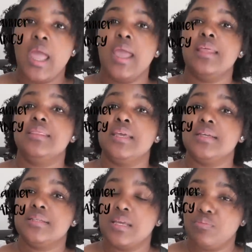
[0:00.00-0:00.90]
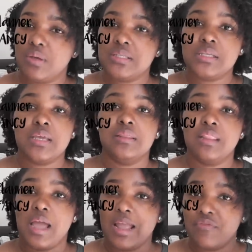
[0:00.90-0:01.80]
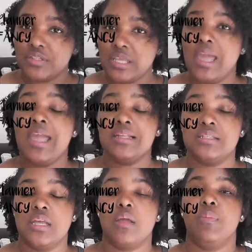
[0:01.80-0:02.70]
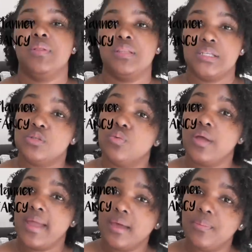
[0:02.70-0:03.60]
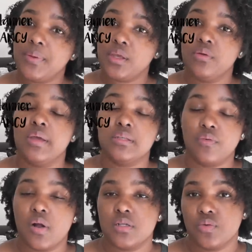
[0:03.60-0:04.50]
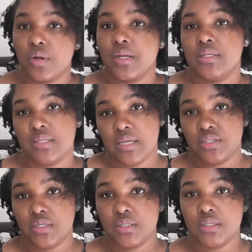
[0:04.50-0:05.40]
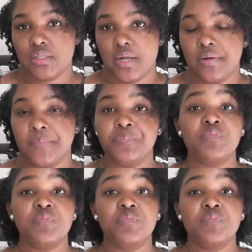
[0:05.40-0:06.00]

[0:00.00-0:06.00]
and things get busy and life is hectic, but this will help you as far as organization is concerned.